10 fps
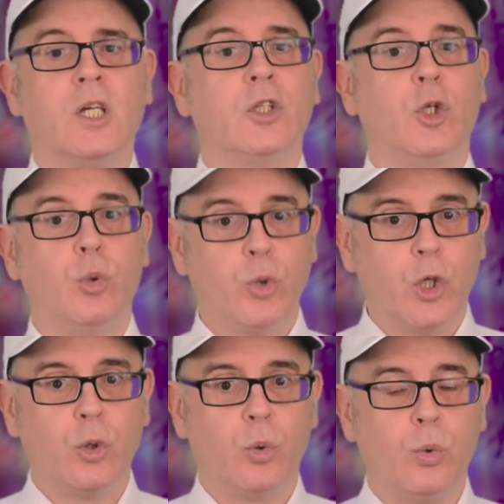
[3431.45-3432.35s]
You
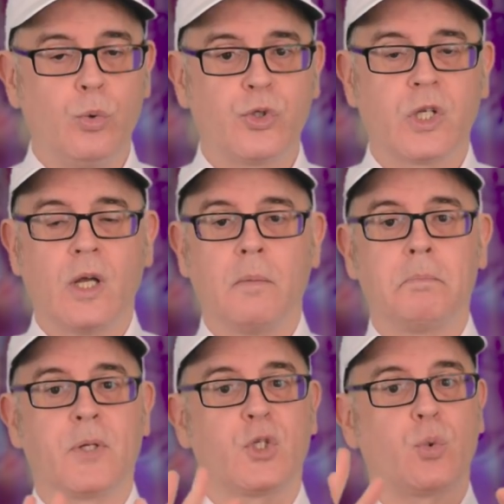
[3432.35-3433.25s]
use
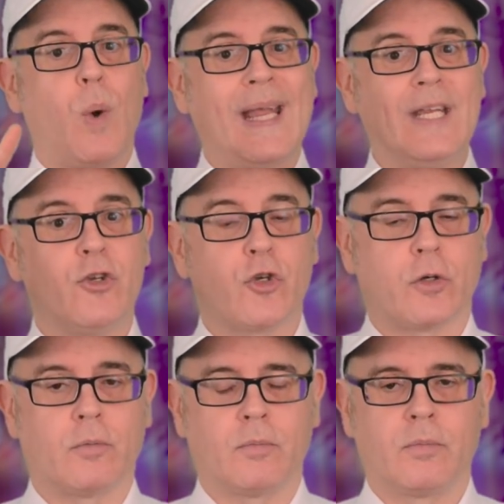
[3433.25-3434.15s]

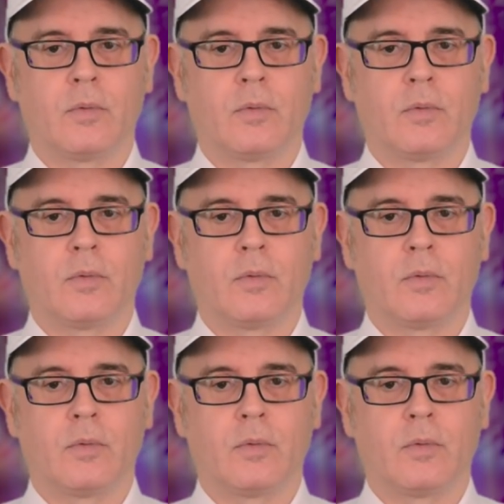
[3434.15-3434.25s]
persuasion.